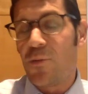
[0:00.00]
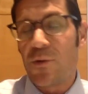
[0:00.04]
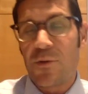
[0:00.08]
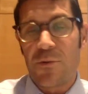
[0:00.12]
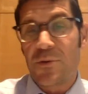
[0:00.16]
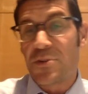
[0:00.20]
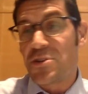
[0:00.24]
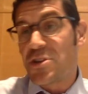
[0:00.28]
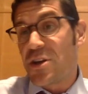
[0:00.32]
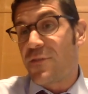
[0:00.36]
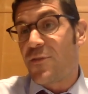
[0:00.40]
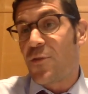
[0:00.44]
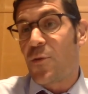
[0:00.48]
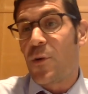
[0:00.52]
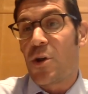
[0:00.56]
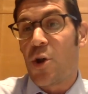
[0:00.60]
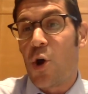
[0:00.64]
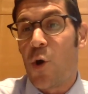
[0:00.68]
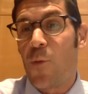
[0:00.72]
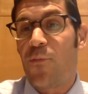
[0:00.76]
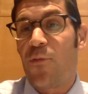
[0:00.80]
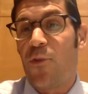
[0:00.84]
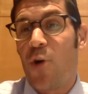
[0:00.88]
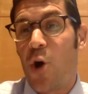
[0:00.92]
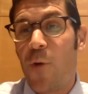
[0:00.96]
whichever one.
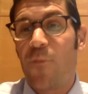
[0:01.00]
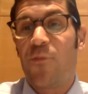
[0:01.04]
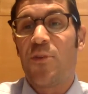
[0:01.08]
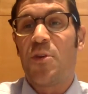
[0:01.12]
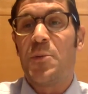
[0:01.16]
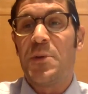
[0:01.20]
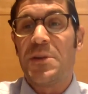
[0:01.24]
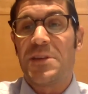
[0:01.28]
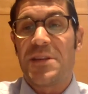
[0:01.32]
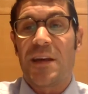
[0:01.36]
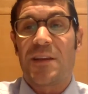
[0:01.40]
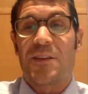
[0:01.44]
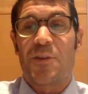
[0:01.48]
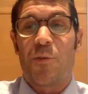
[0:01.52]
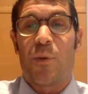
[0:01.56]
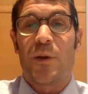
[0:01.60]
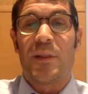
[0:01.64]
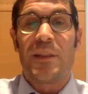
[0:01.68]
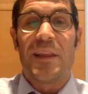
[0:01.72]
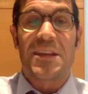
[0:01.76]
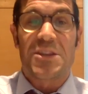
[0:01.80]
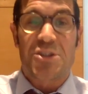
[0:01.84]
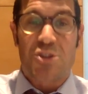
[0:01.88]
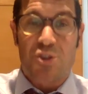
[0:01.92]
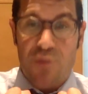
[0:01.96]
Hopefully we take the one
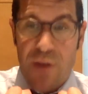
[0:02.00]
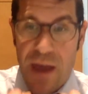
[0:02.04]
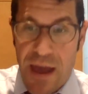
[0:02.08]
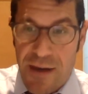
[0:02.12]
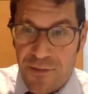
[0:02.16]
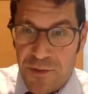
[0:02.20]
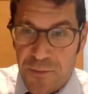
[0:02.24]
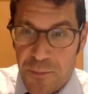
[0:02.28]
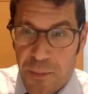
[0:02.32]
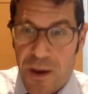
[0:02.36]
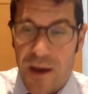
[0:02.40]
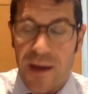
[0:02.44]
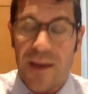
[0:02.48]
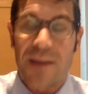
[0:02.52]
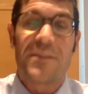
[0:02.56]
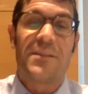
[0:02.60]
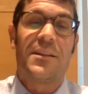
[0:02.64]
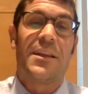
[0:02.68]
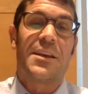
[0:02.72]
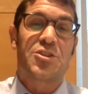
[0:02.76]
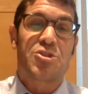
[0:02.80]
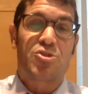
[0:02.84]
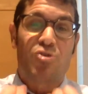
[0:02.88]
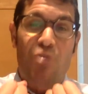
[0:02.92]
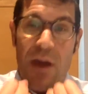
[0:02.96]
less traveled by, and the
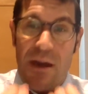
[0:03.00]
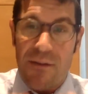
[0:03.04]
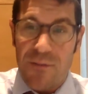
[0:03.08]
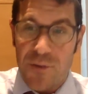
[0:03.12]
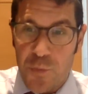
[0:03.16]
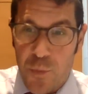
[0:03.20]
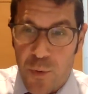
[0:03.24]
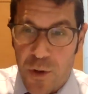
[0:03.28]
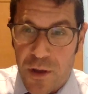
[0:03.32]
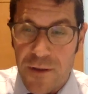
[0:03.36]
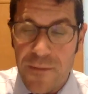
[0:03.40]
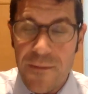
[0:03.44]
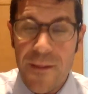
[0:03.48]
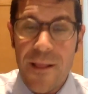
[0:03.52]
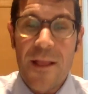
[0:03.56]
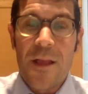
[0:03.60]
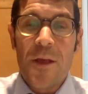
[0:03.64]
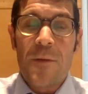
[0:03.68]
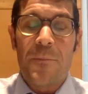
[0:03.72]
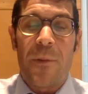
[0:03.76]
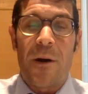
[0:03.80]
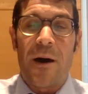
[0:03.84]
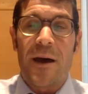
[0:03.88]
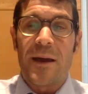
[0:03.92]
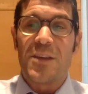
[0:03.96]
less traveled one
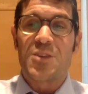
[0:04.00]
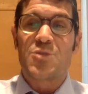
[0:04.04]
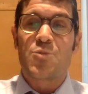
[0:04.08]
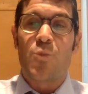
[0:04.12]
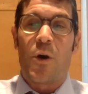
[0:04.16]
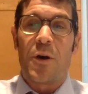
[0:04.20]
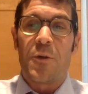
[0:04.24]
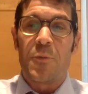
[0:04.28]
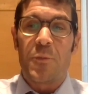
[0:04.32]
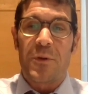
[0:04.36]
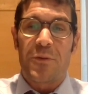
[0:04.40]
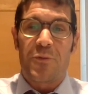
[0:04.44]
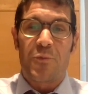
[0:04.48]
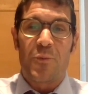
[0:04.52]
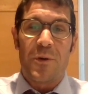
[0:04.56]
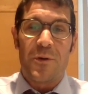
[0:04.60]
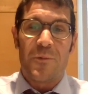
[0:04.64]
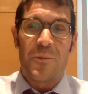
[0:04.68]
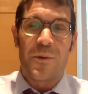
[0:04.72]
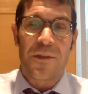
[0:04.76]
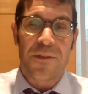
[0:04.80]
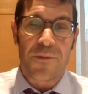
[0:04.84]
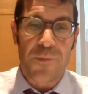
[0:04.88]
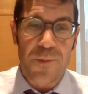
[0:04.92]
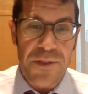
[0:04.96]
by is one
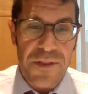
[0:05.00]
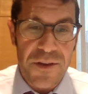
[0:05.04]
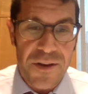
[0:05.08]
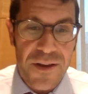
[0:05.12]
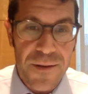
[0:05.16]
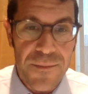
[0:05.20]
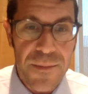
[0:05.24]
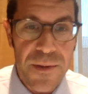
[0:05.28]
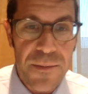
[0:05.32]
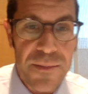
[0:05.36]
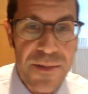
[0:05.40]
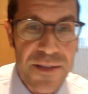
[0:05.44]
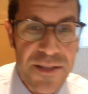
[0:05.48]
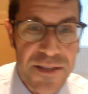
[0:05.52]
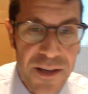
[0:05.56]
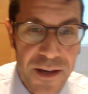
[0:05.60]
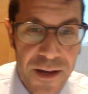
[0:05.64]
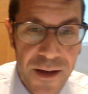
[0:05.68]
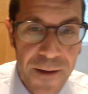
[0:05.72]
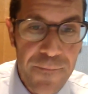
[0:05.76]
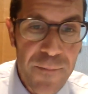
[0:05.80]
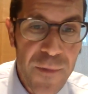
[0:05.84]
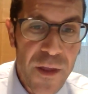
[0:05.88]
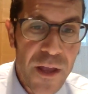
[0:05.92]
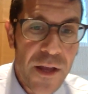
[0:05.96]
with a commitment
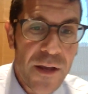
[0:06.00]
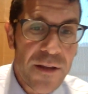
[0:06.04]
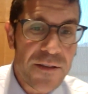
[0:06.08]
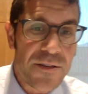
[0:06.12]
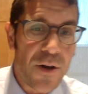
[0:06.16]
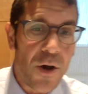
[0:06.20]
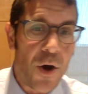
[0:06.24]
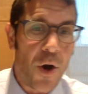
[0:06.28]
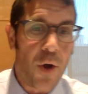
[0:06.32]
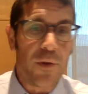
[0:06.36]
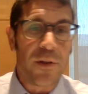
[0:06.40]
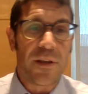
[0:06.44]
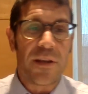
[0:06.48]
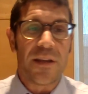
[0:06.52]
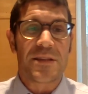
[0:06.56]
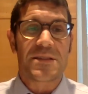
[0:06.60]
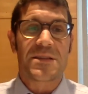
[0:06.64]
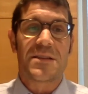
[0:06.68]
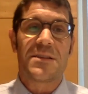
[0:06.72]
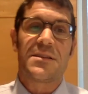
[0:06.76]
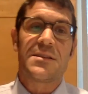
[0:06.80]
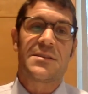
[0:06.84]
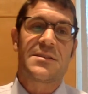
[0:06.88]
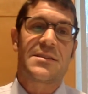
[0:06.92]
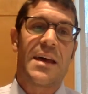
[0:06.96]
to holiness
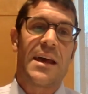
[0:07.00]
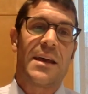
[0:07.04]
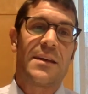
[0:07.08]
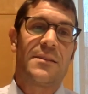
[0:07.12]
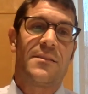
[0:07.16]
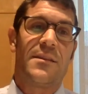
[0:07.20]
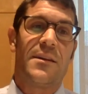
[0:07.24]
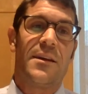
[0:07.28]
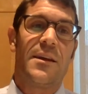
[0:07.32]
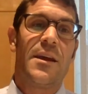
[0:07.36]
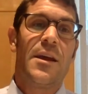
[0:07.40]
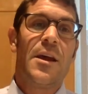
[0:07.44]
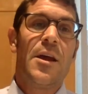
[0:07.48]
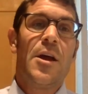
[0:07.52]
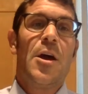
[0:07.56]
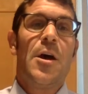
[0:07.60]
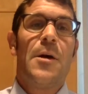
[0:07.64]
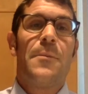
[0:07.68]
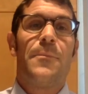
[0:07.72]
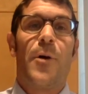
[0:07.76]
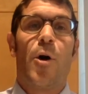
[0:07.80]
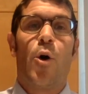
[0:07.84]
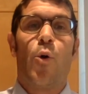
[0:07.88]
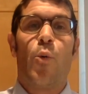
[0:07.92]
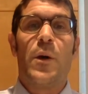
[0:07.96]
and to sanctity.
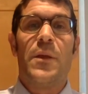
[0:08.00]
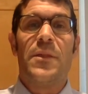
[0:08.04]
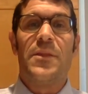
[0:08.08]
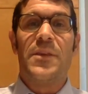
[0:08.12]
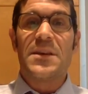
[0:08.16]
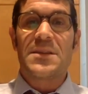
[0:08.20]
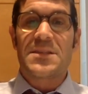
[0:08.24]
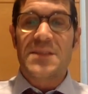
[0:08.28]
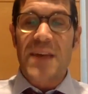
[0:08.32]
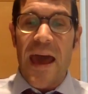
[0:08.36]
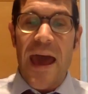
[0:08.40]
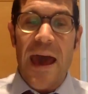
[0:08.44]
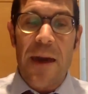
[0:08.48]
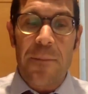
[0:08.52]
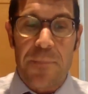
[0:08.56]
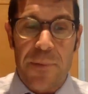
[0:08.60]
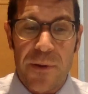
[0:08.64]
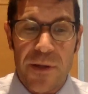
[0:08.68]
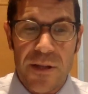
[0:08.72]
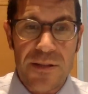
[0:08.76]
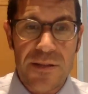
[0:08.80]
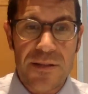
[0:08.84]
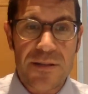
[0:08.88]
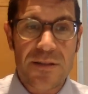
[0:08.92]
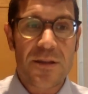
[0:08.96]
But when this
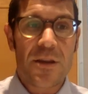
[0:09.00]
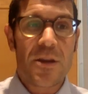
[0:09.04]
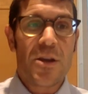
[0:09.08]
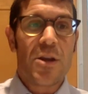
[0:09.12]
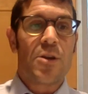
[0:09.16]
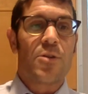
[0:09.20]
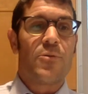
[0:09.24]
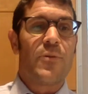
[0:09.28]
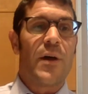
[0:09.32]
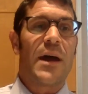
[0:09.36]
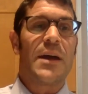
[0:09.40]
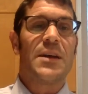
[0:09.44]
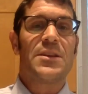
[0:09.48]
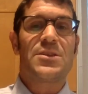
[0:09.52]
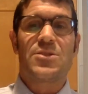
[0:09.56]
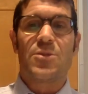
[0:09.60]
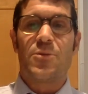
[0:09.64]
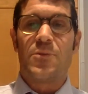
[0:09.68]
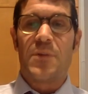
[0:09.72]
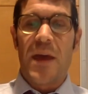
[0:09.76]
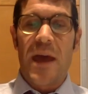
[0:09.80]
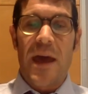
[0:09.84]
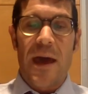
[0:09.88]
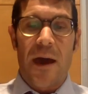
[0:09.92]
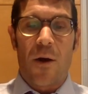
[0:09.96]
happens, right, so
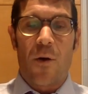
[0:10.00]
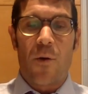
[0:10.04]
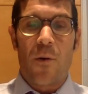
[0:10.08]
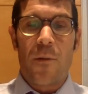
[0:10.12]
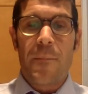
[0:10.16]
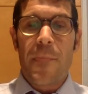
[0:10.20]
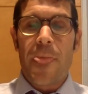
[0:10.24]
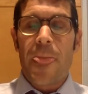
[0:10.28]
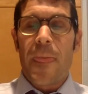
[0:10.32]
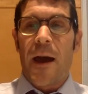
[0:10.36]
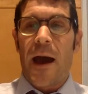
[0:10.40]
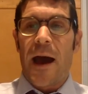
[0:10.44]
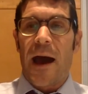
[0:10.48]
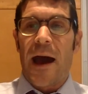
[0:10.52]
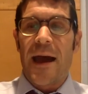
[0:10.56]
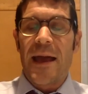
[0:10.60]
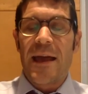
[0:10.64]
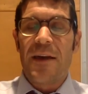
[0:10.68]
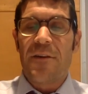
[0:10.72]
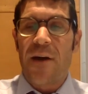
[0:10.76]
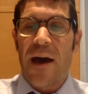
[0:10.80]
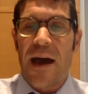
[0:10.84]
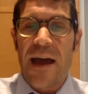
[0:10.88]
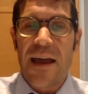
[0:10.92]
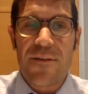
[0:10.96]
now
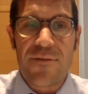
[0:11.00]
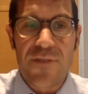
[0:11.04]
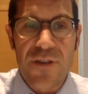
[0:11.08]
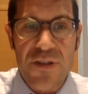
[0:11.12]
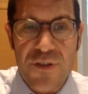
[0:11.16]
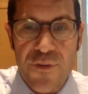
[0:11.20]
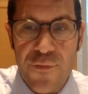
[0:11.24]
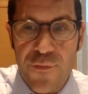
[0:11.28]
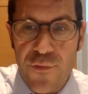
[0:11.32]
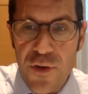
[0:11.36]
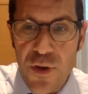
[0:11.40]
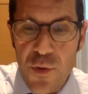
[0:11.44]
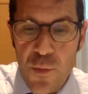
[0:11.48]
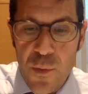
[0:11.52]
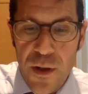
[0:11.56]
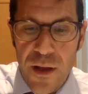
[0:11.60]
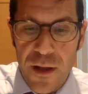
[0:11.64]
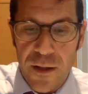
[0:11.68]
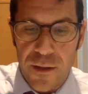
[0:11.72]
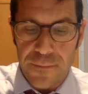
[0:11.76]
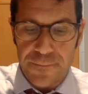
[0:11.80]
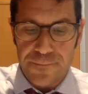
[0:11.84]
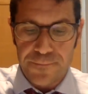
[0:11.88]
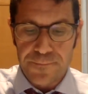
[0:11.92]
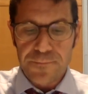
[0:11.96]
I have this free
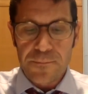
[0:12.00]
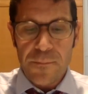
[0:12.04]
will,